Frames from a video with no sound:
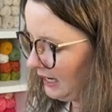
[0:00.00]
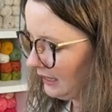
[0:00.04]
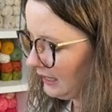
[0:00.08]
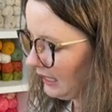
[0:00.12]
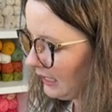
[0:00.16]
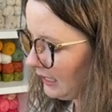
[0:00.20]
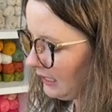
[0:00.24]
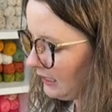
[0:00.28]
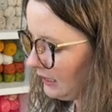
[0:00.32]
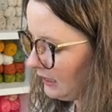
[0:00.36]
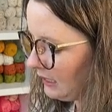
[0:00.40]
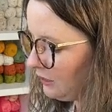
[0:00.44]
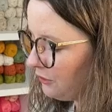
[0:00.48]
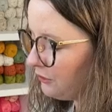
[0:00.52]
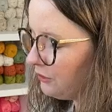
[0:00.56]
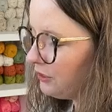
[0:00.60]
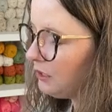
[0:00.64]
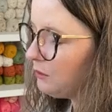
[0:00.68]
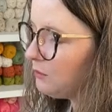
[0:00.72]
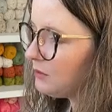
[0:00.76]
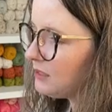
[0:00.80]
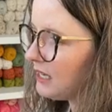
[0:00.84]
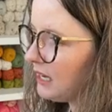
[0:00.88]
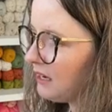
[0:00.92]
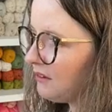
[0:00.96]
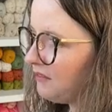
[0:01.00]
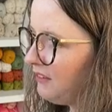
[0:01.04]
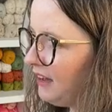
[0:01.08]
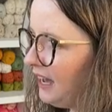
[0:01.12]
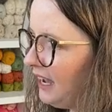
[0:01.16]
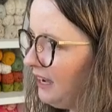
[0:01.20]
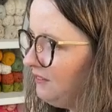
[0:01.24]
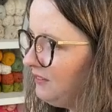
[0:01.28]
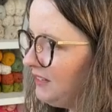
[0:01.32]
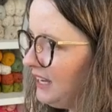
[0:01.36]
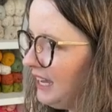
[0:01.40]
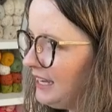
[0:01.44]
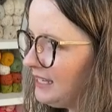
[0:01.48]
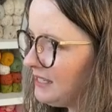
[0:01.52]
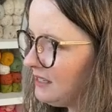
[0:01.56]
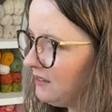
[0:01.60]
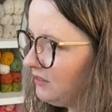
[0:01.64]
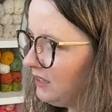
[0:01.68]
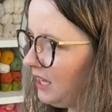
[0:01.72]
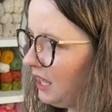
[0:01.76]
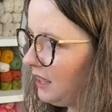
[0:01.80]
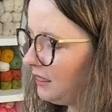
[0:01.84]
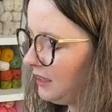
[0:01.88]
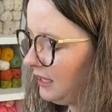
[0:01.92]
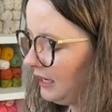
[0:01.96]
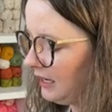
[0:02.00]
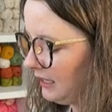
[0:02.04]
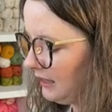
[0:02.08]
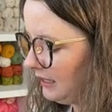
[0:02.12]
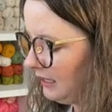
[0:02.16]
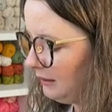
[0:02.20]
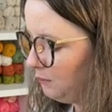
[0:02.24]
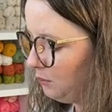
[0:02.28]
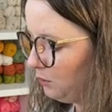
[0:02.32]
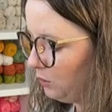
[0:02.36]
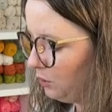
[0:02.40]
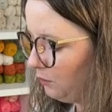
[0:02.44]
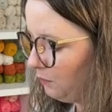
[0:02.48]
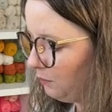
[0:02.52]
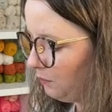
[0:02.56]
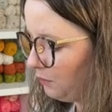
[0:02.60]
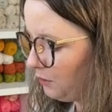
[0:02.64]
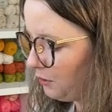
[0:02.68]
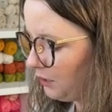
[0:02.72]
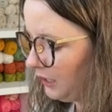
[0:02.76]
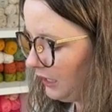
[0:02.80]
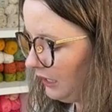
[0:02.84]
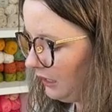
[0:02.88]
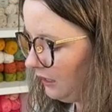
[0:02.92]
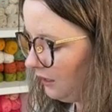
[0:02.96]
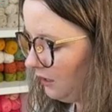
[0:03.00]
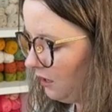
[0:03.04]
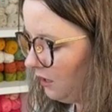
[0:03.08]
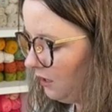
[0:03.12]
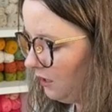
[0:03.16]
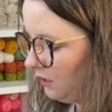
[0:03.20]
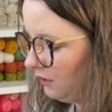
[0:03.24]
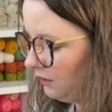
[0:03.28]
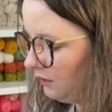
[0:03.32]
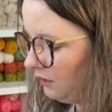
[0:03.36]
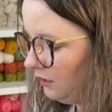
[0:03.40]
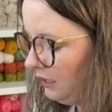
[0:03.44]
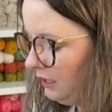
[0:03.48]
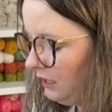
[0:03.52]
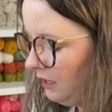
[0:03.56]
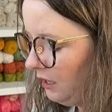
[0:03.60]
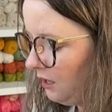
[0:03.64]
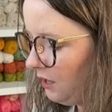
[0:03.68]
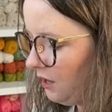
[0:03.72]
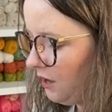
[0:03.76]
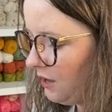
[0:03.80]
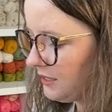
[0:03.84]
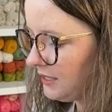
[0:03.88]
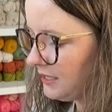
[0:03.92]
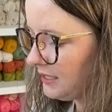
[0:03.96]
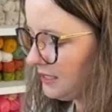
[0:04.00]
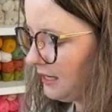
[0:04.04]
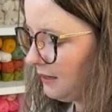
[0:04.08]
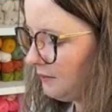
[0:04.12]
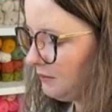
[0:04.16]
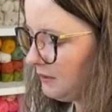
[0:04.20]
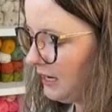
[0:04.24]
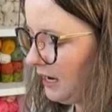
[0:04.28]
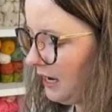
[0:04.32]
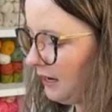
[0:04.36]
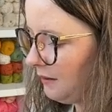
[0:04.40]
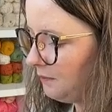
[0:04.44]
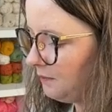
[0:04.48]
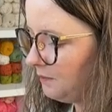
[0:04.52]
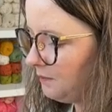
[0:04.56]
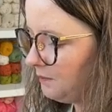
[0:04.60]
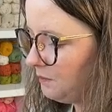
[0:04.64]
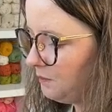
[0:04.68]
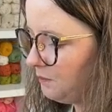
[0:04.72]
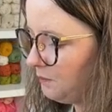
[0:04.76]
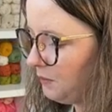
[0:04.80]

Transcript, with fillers: Like, it literally was like five days of nothing, and then boom, three, all, all at the same time.